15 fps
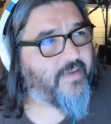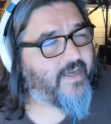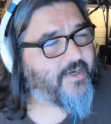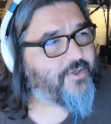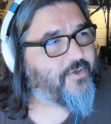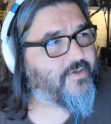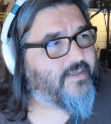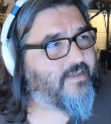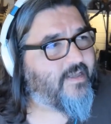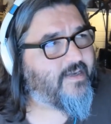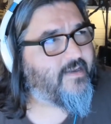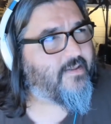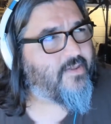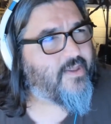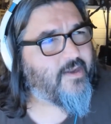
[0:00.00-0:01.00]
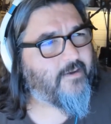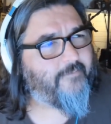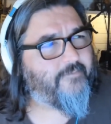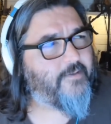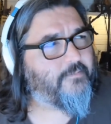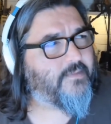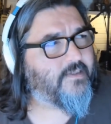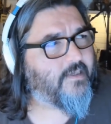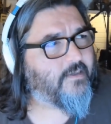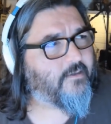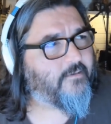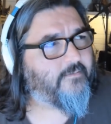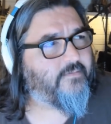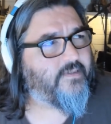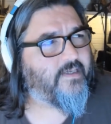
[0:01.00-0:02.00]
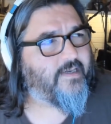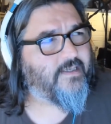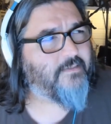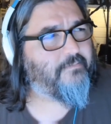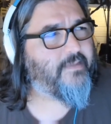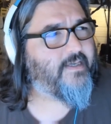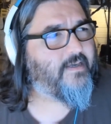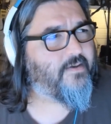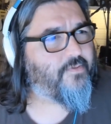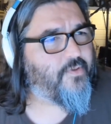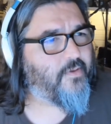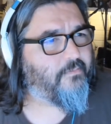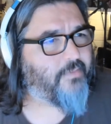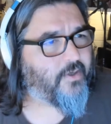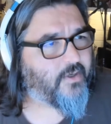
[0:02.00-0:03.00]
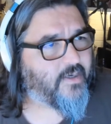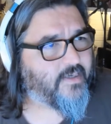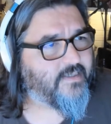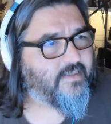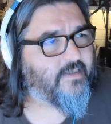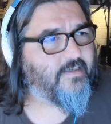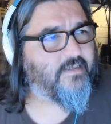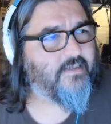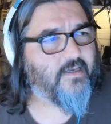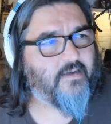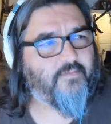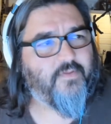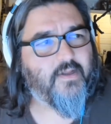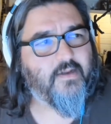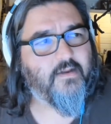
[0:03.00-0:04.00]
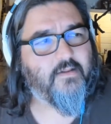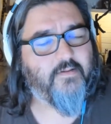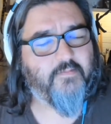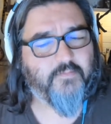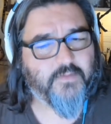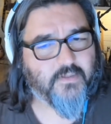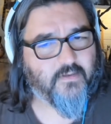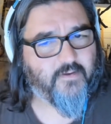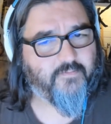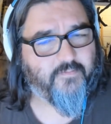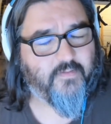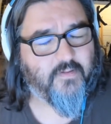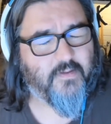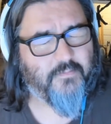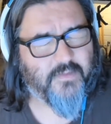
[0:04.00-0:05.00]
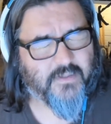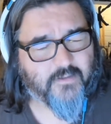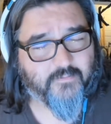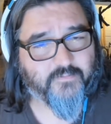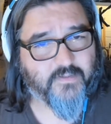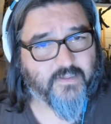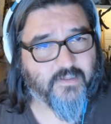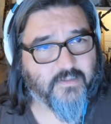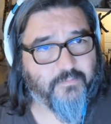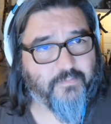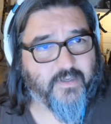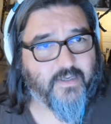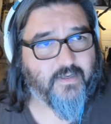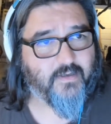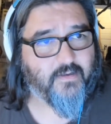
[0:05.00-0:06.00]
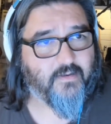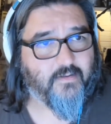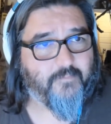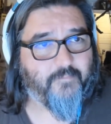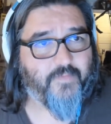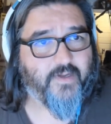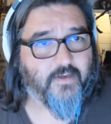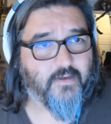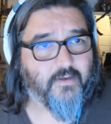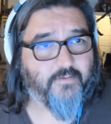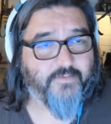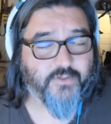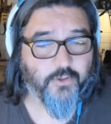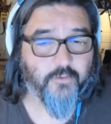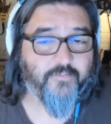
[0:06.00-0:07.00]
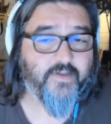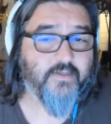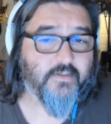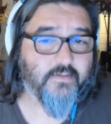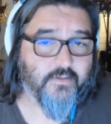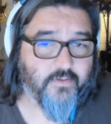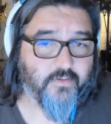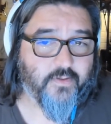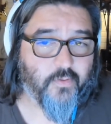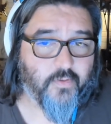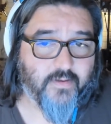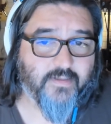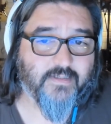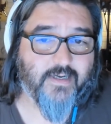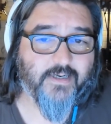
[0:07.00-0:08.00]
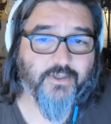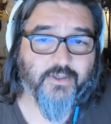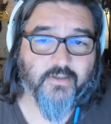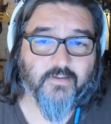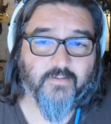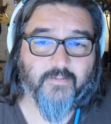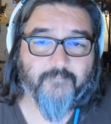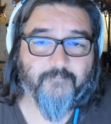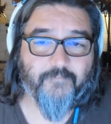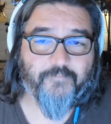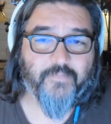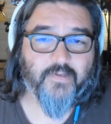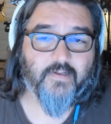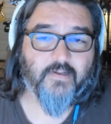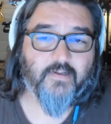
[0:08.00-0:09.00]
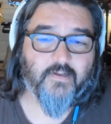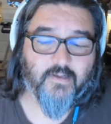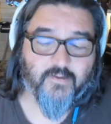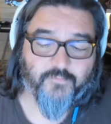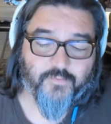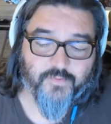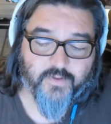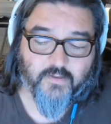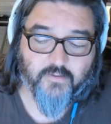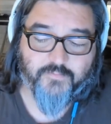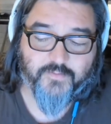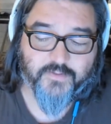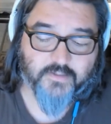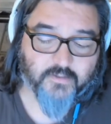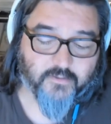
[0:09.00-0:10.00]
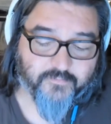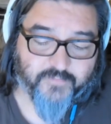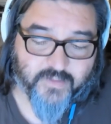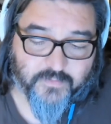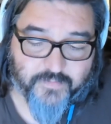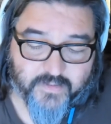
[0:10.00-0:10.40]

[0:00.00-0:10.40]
managers, they can think of themselves as being the boss instead of thinking of themselves as being of service to the organization. If you think of yourself as